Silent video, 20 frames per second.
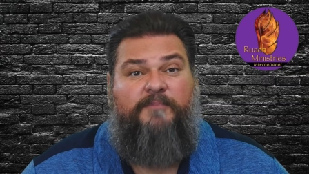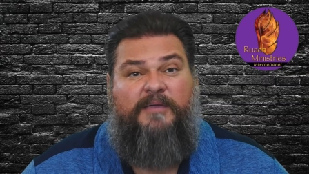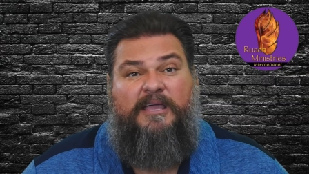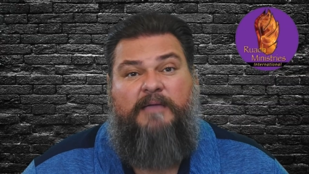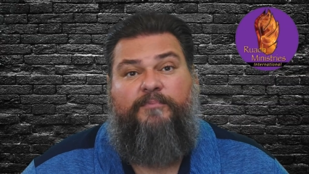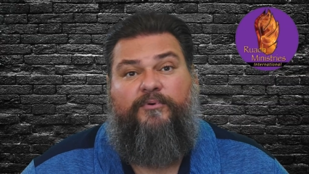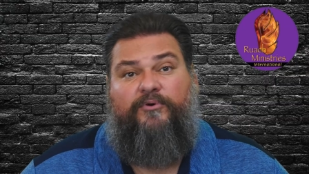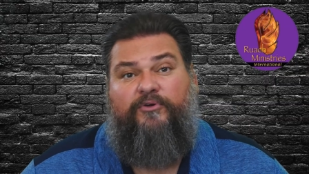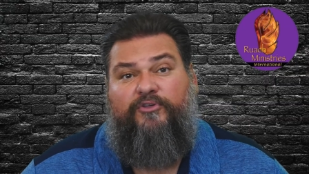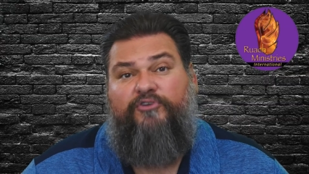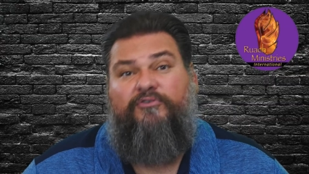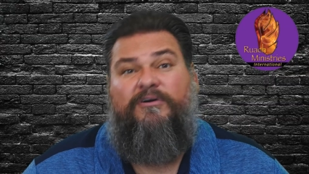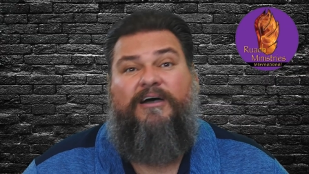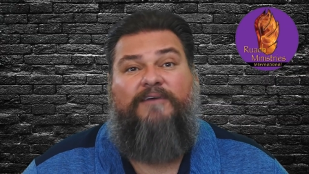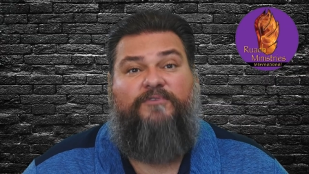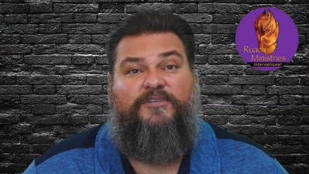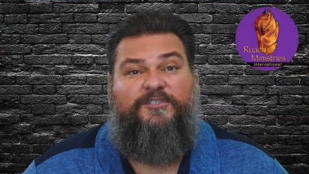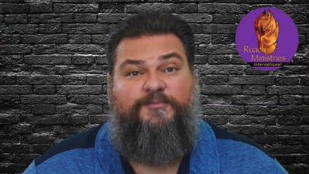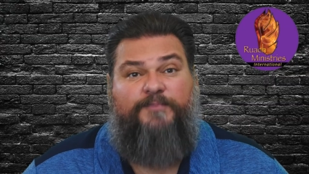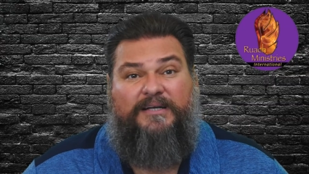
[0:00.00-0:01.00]
people, you
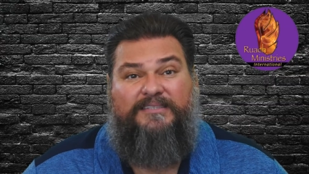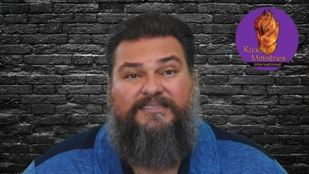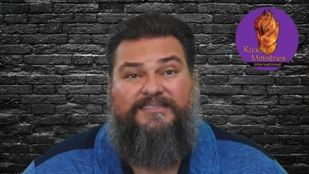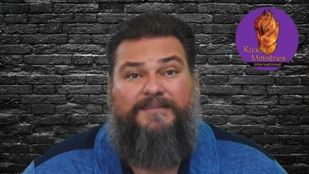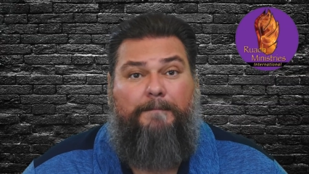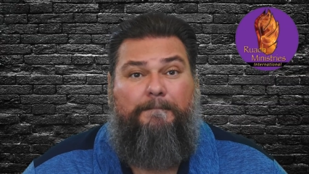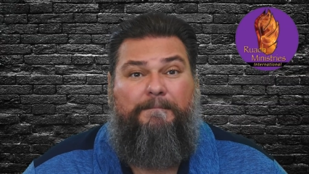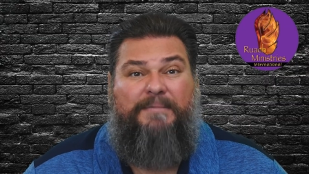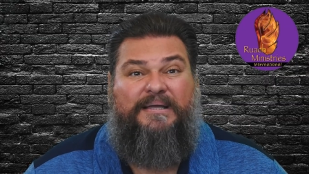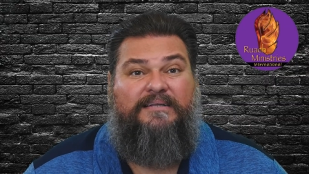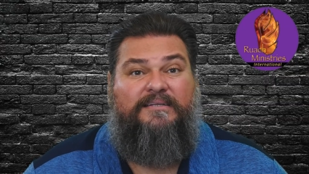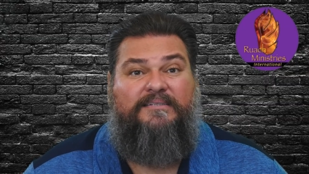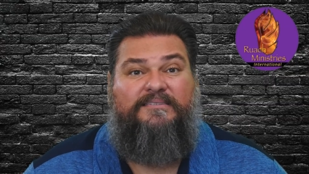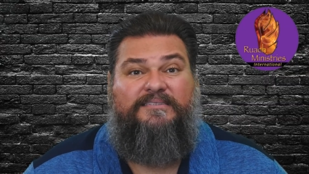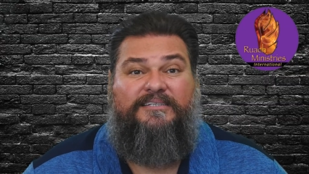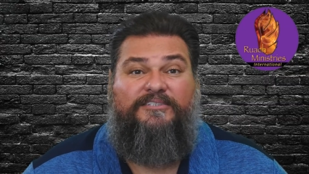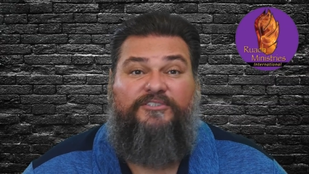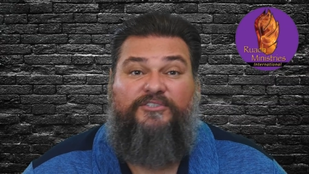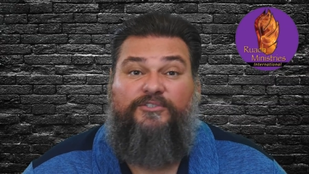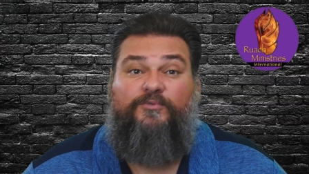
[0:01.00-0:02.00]
have
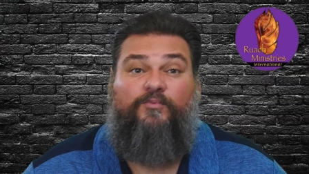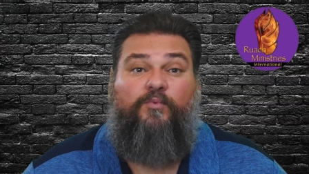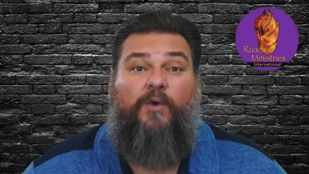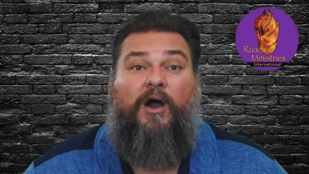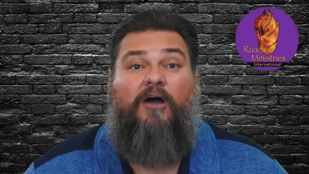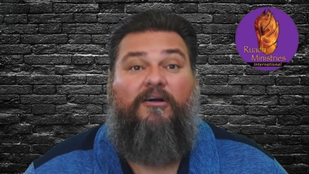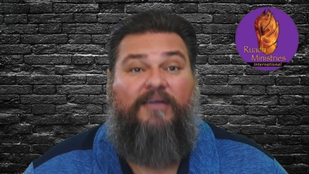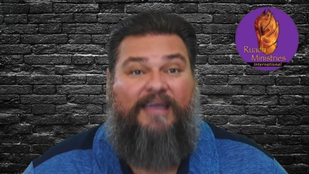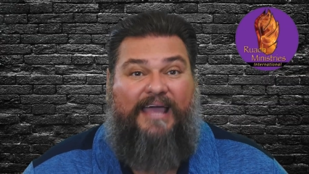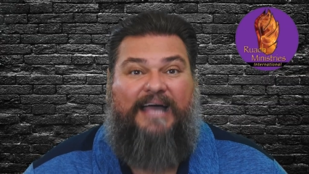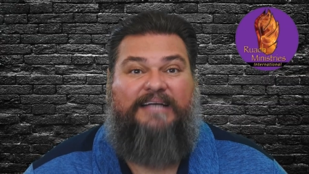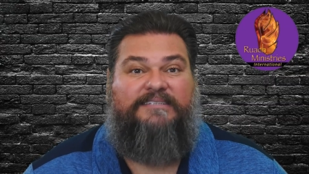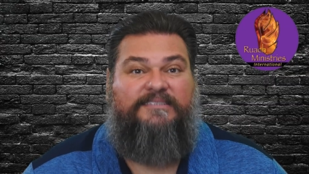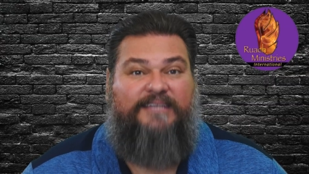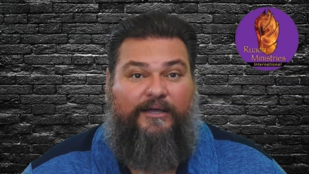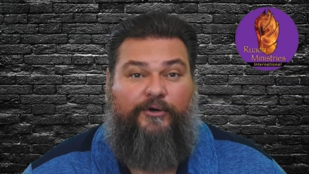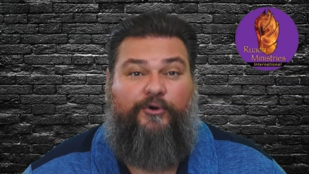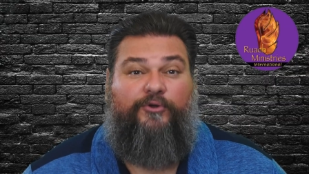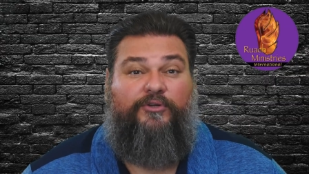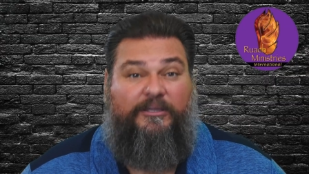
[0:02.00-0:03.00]
responsibility to walk as
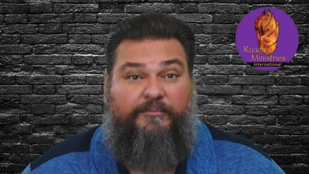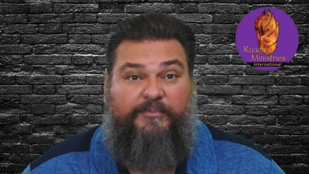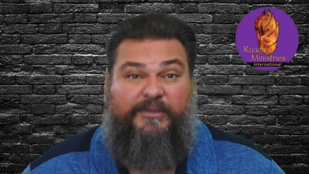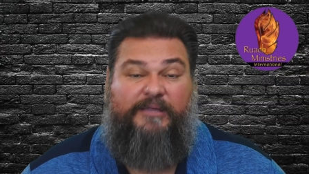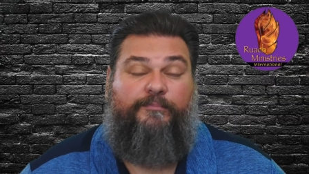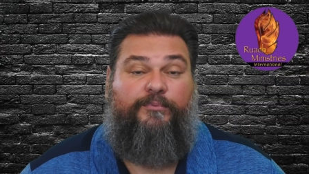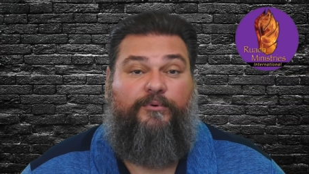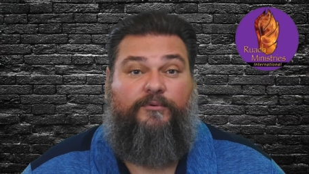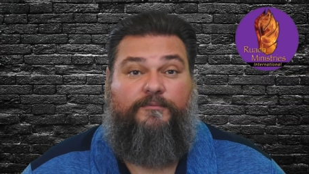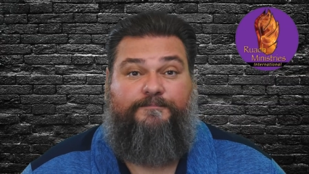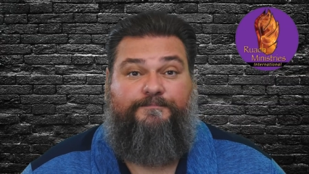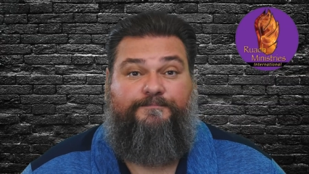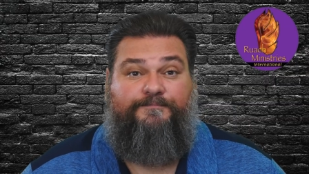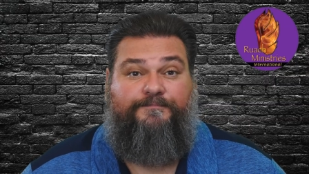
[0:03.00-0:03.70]
a holy people.